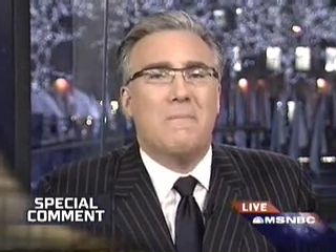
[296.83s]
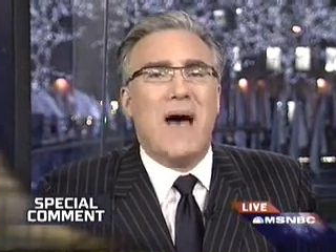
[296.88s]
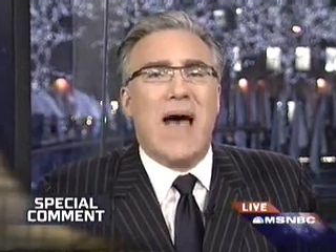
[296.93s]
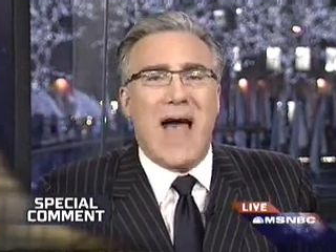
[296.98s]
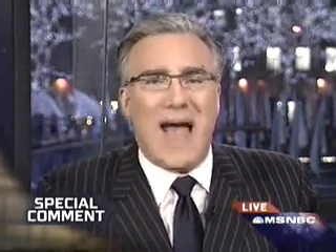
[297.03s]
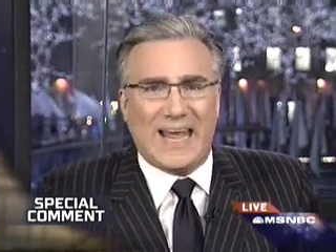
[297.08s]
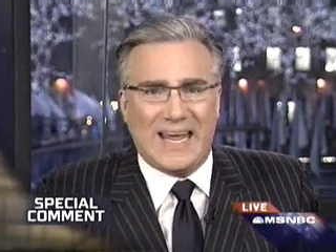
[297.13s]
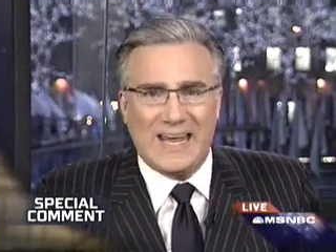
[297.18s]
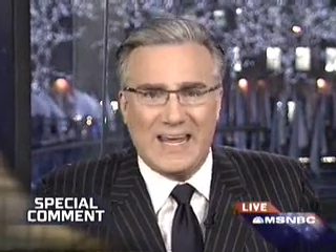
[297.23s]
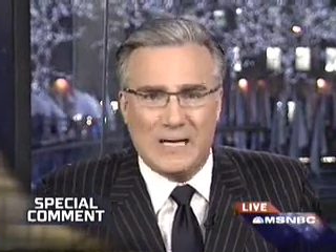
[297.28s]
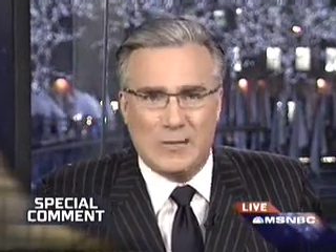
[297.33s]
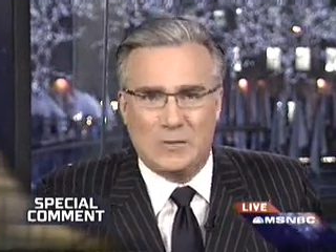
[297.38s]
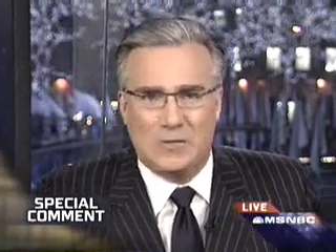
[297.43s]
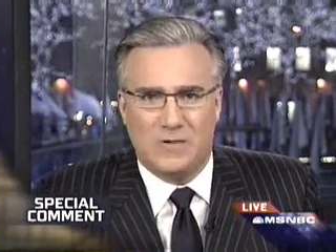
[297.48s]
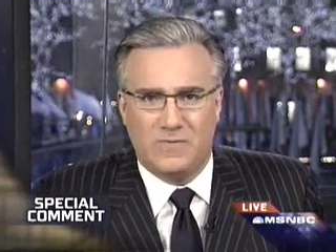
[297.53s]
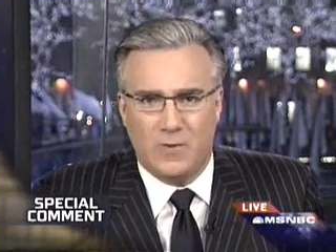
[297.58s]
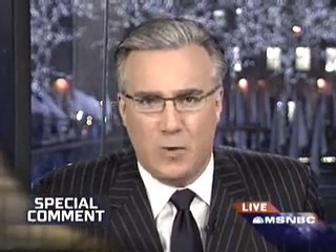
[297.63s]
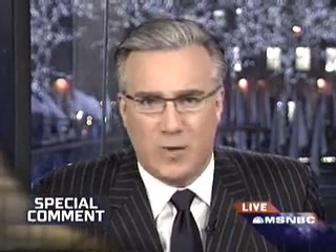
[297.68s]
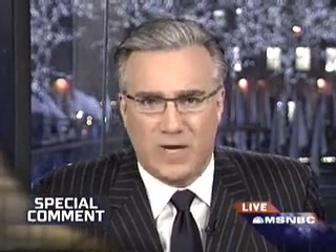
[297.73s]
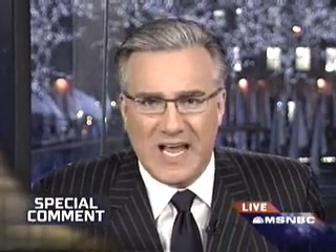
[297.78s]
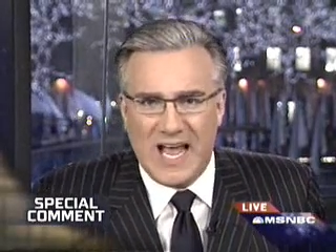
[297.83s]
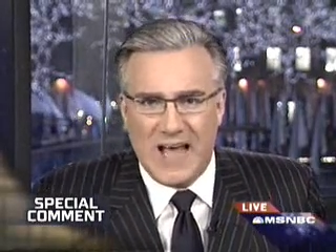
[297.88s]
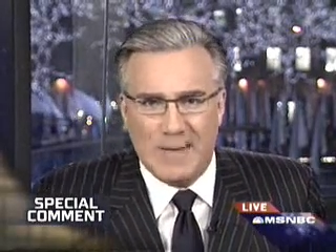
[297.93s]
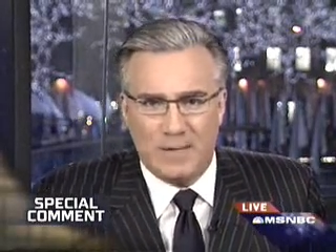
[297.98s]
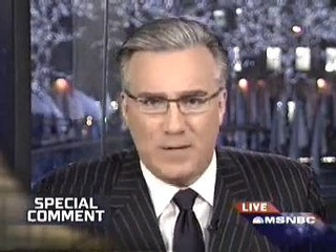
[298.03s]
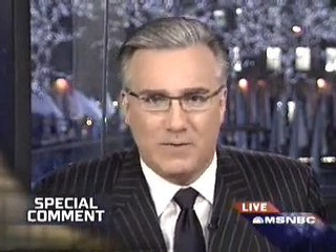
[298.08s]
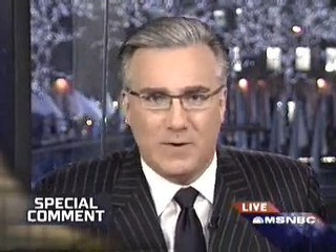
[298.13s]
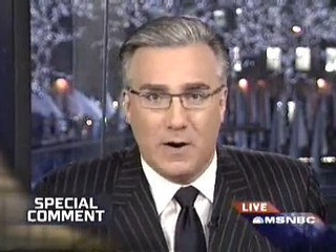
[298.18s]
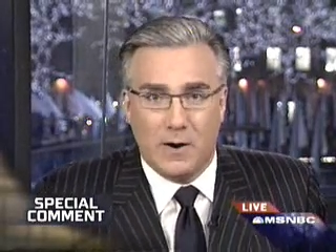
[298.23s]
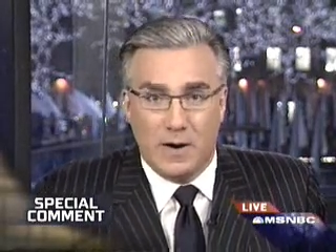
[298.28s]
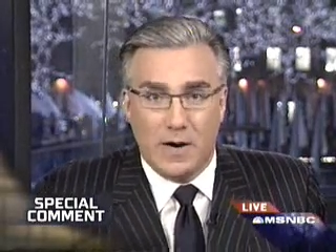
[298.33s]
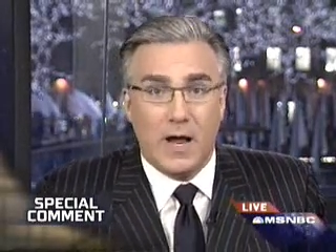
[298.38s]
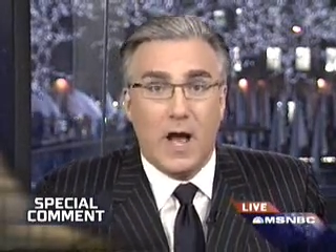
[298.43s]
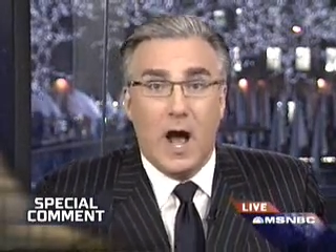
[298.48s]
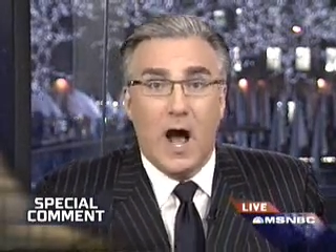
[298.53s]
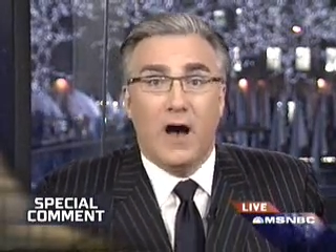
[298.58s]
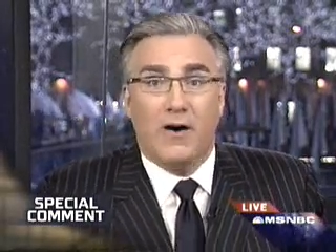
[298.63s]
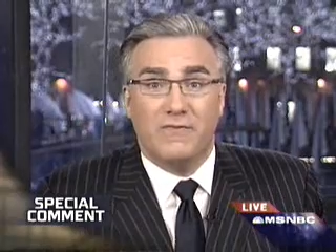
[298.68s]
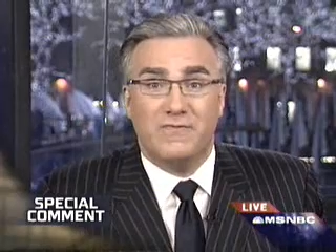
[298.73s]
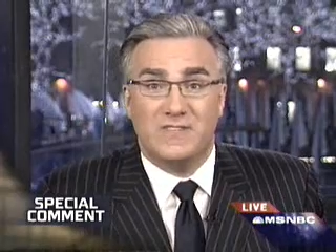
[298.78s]
back into the vocabulary
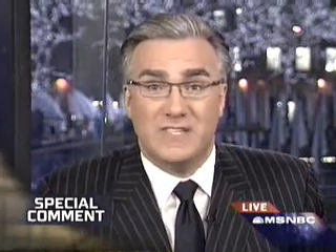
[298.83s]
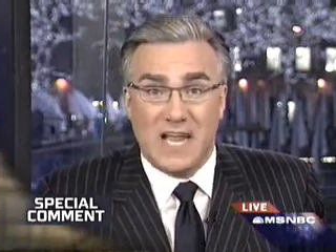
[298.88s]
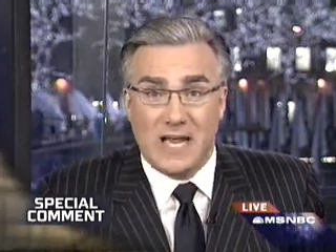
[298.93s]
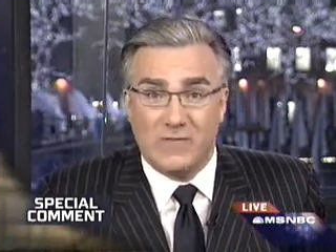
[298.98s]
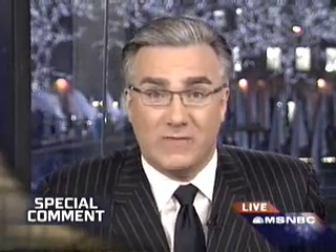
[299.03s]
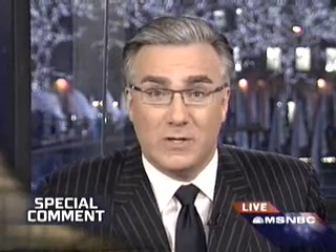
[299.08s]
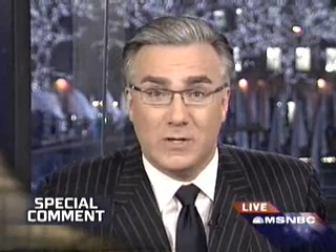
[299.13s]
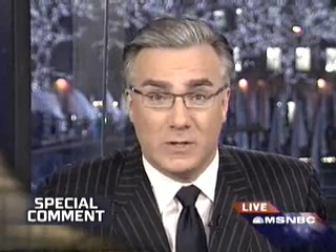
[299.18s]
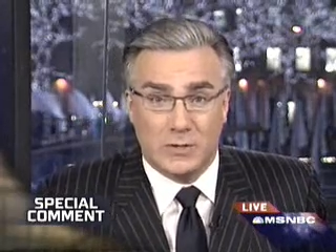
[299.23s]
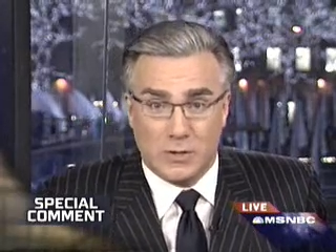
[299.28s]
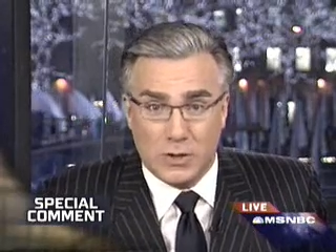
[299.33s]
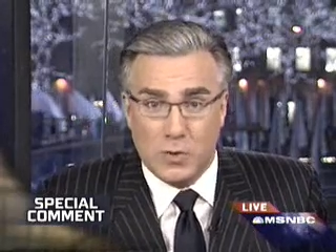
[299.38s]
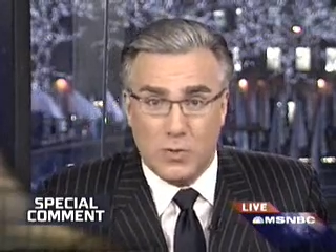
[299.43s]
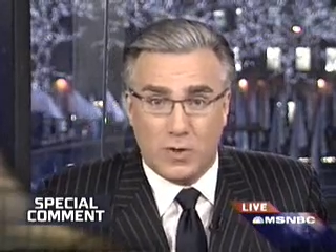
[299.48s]
of David